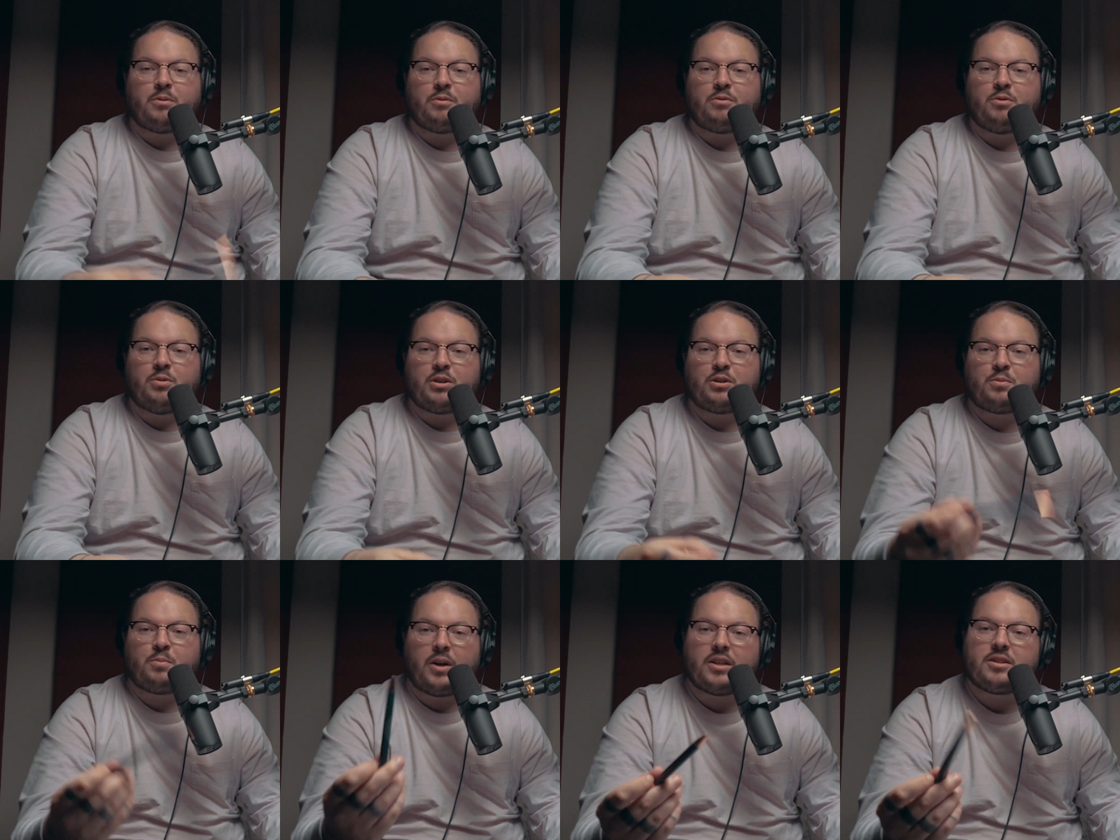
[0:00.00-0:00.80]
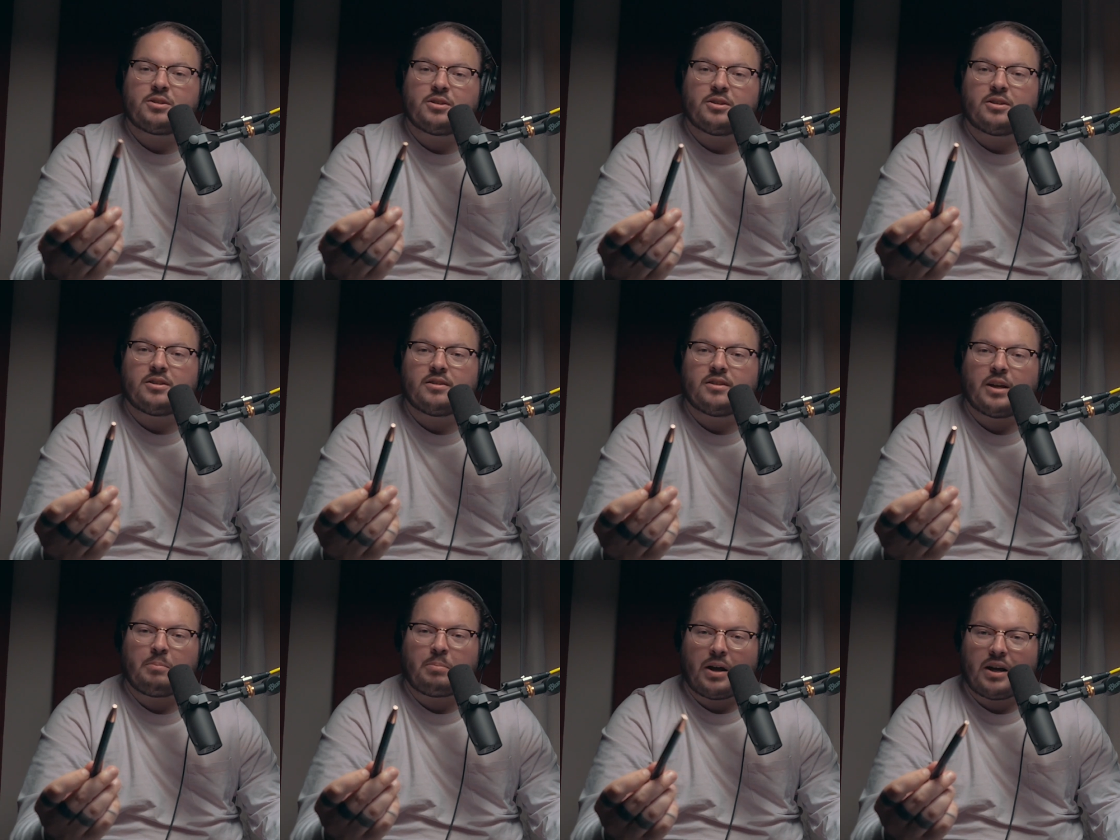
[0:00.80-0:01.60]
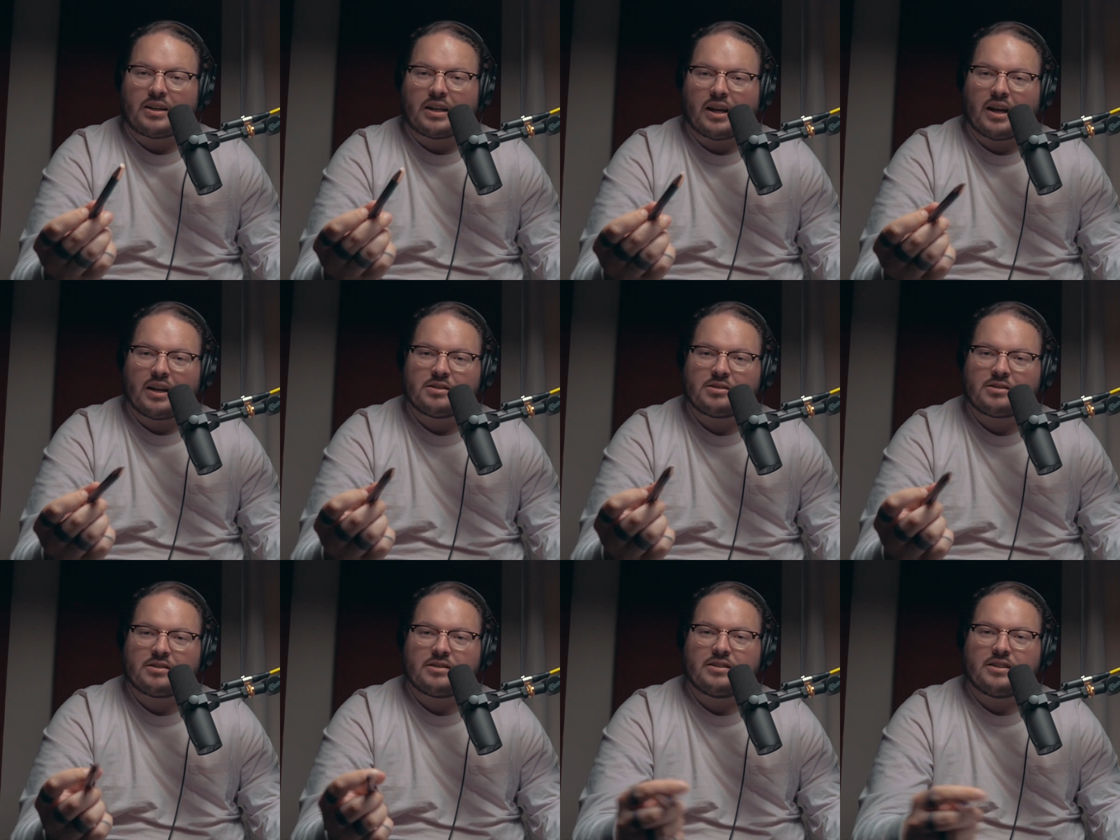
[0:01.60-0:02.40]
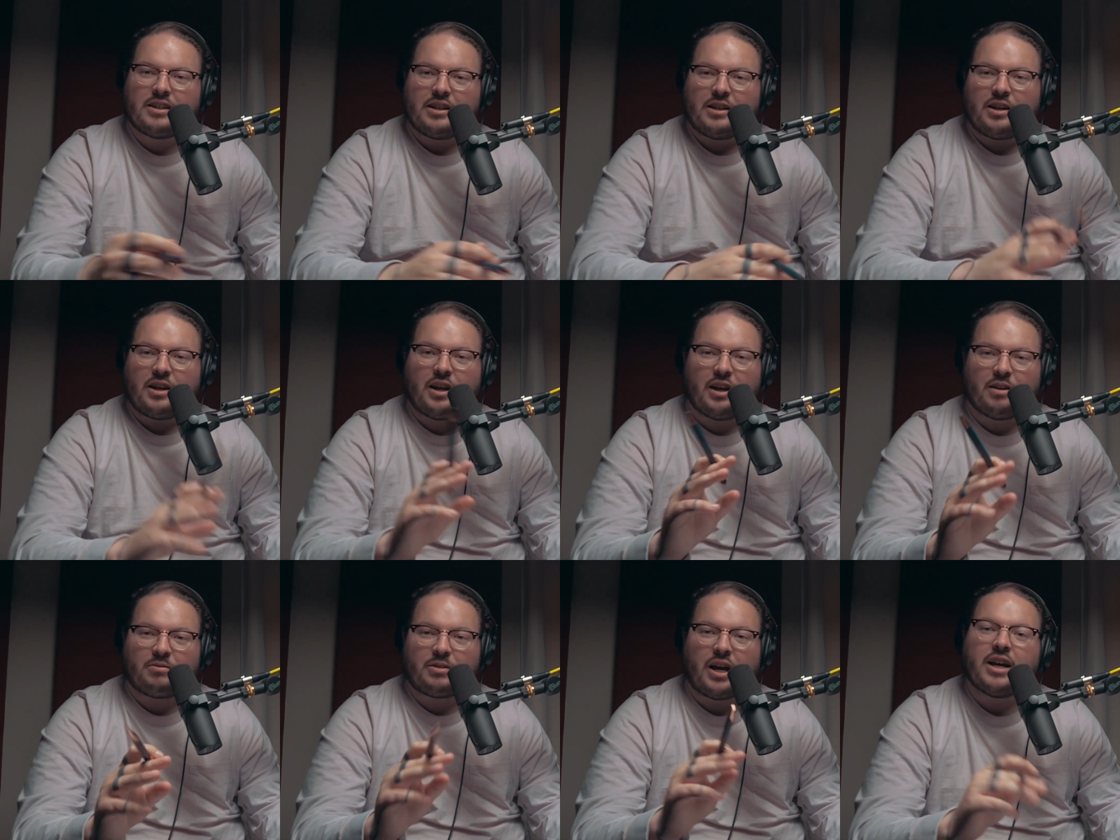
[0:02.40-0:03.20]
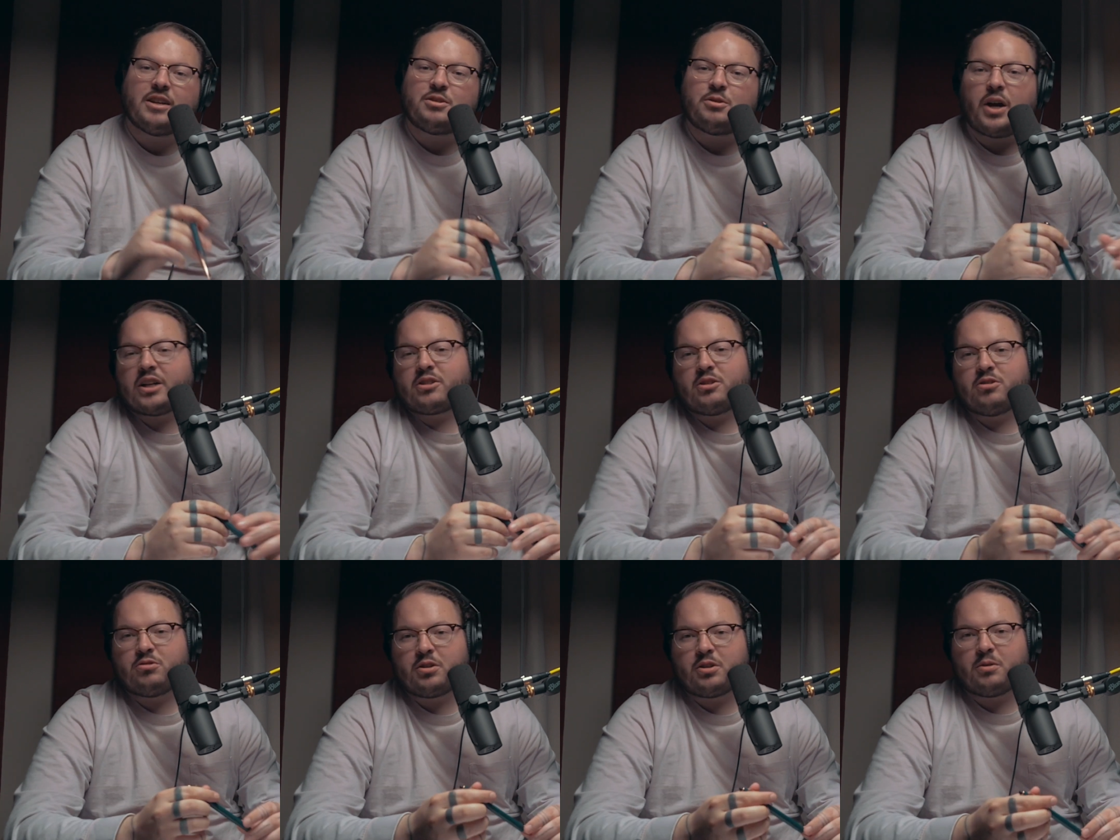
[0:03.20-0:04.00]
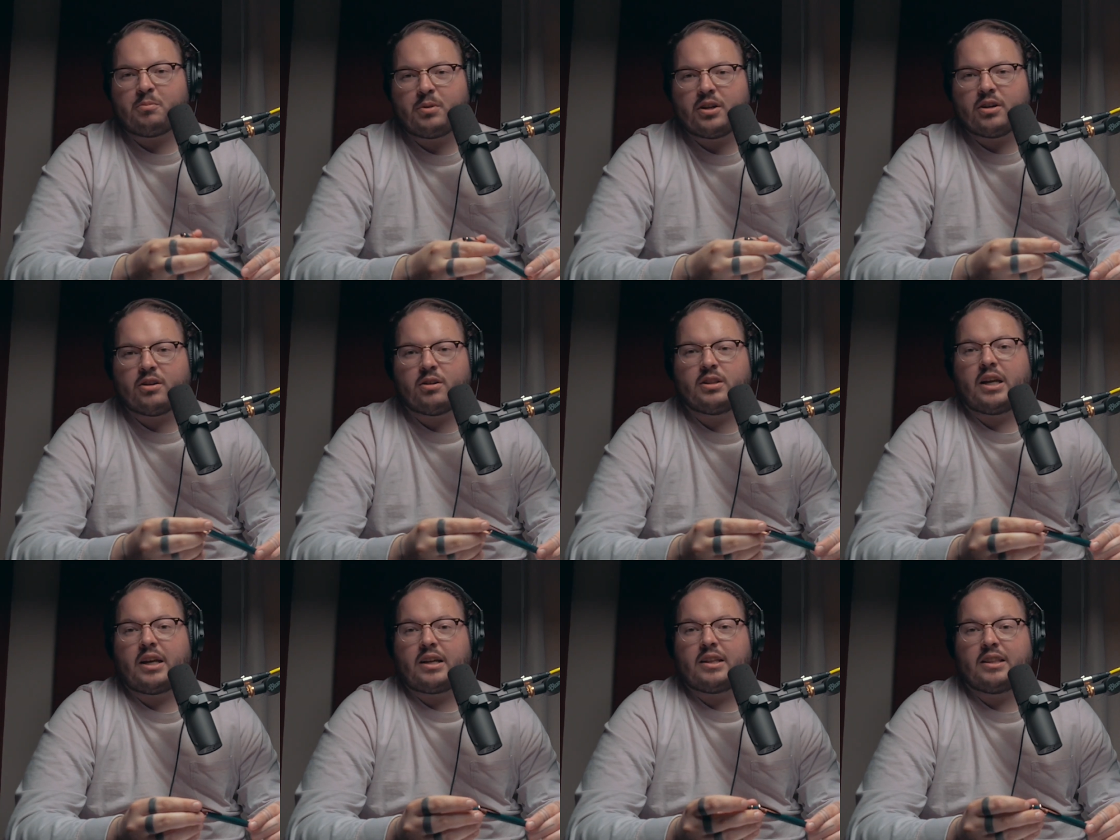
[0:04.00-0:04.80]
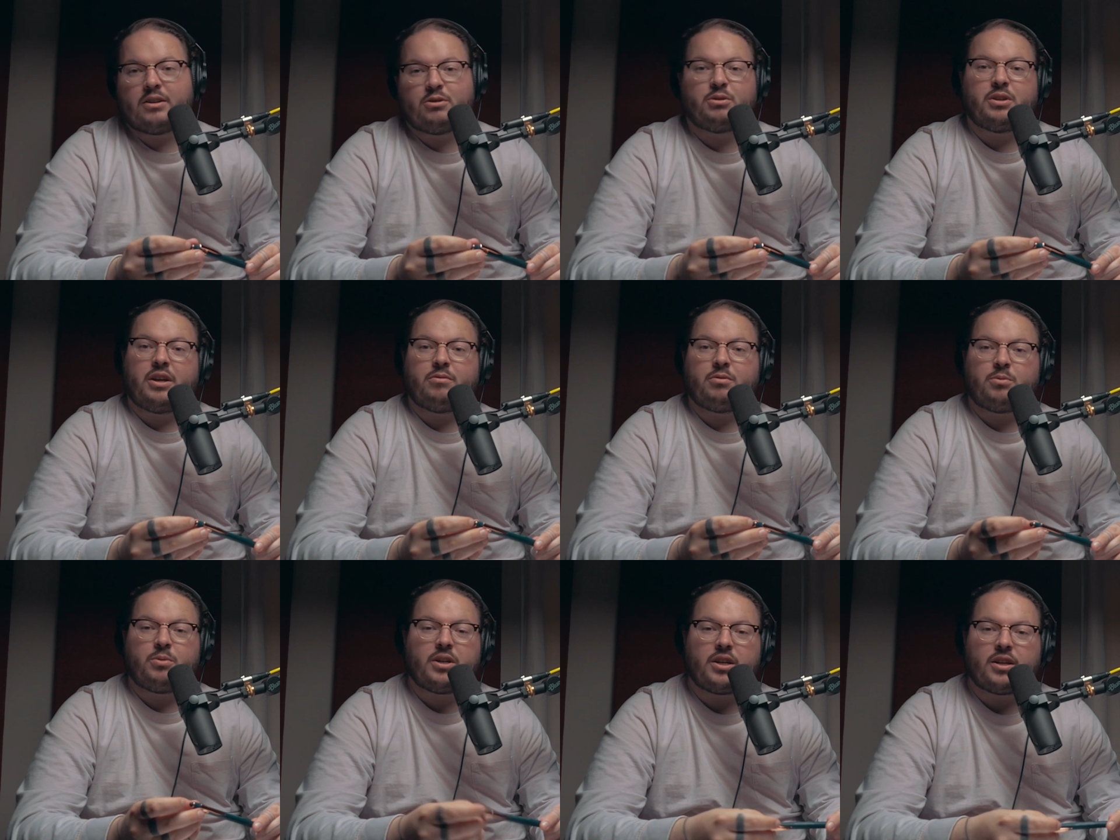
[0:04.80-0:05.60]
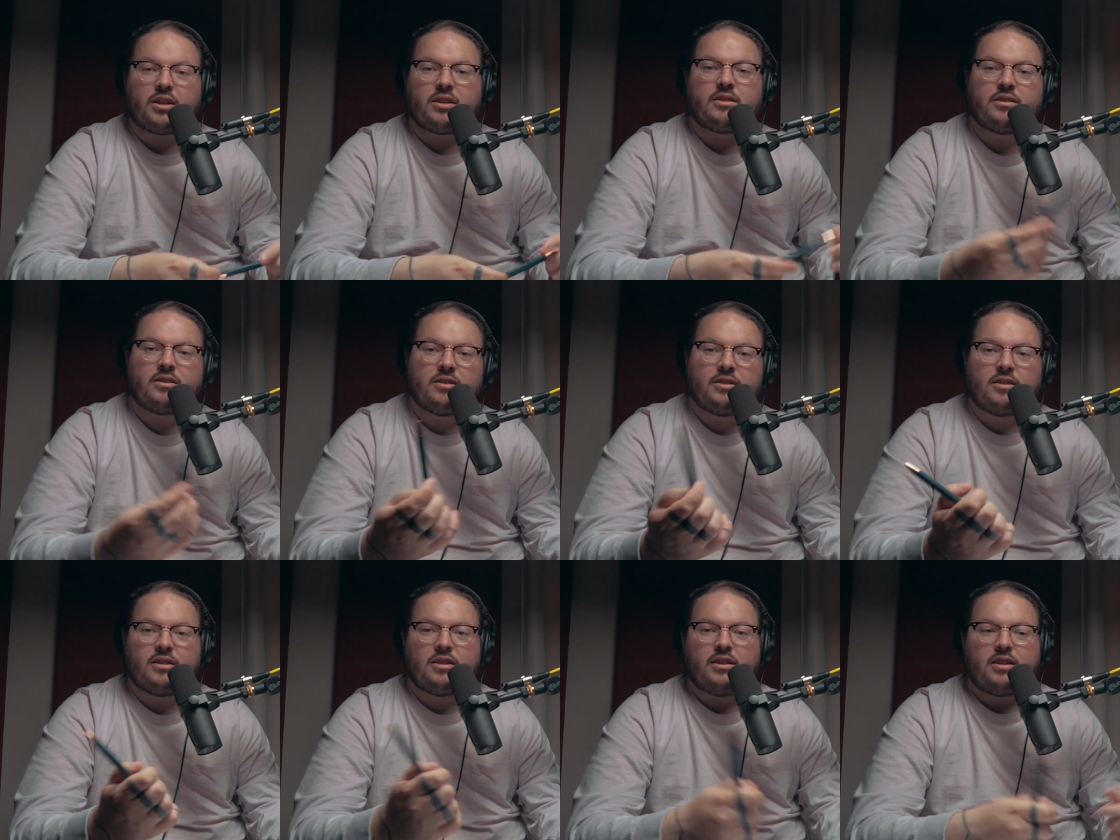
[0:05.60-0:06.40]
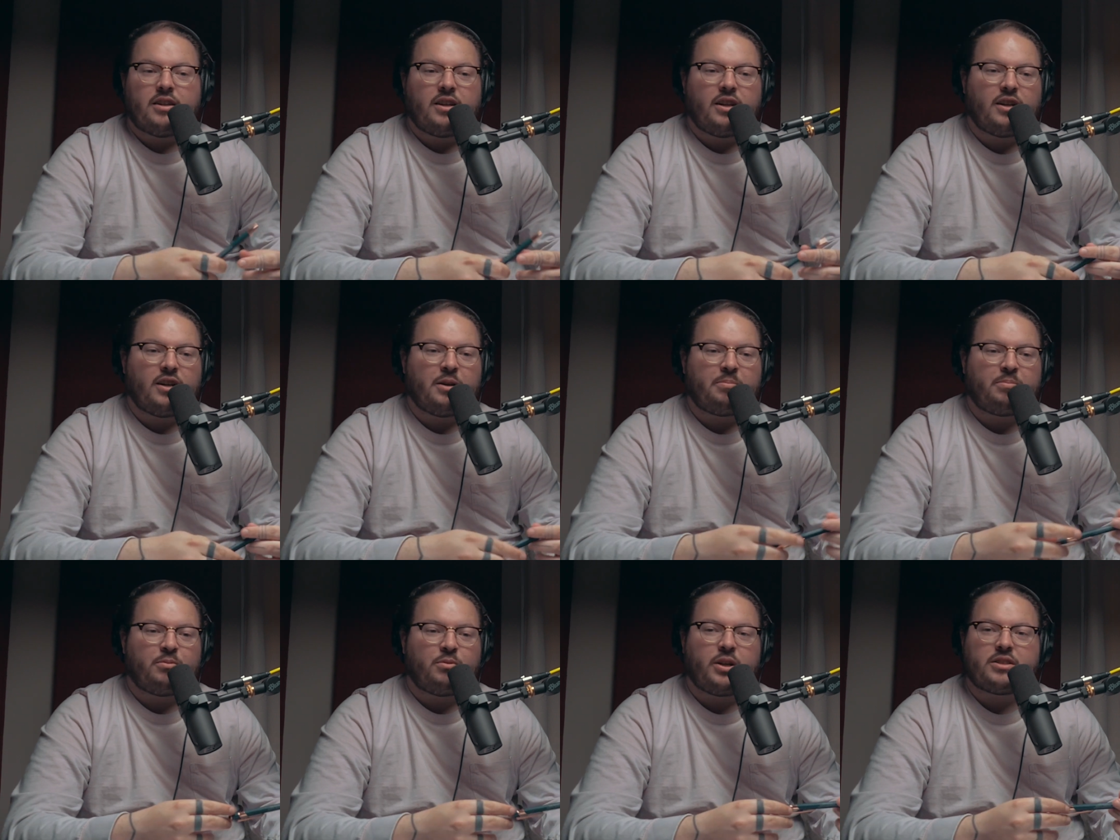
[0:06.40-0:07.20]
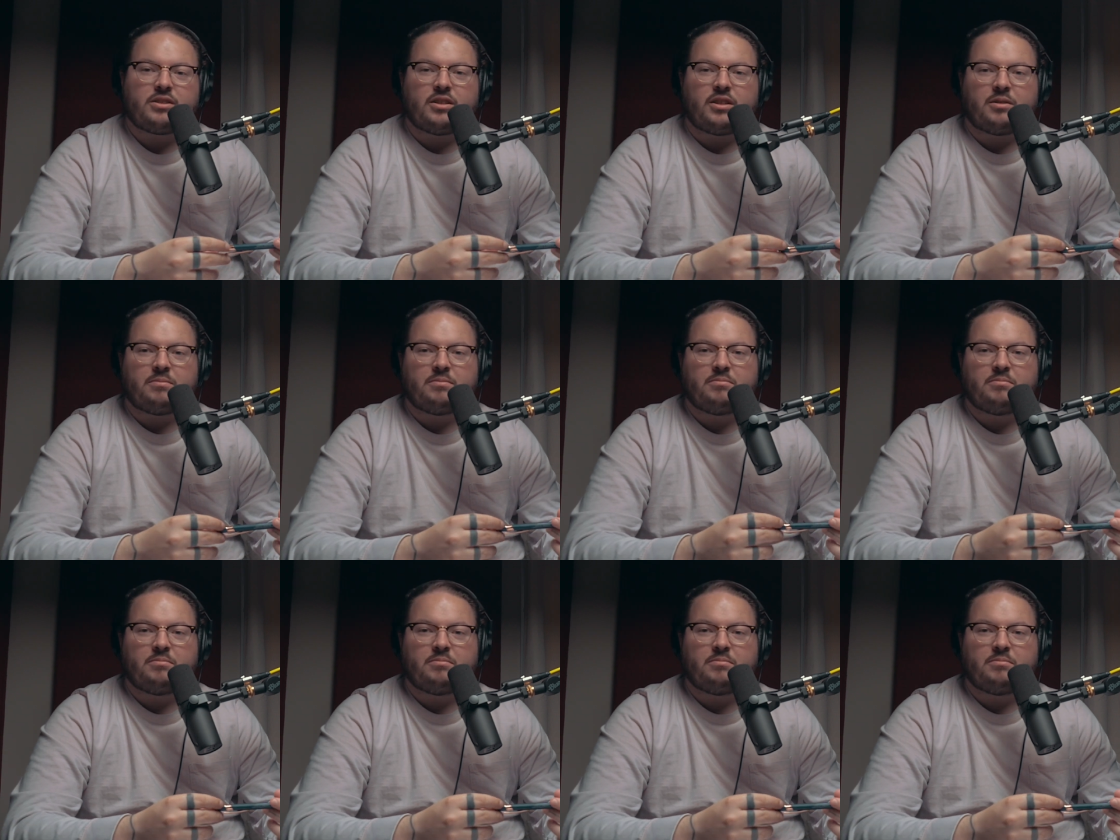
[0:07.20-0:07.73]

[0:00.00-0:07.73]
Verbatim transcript: If yeah. you want to sponsor a podcast of guys who actually drink your beer like literally every week, hit up Rixey.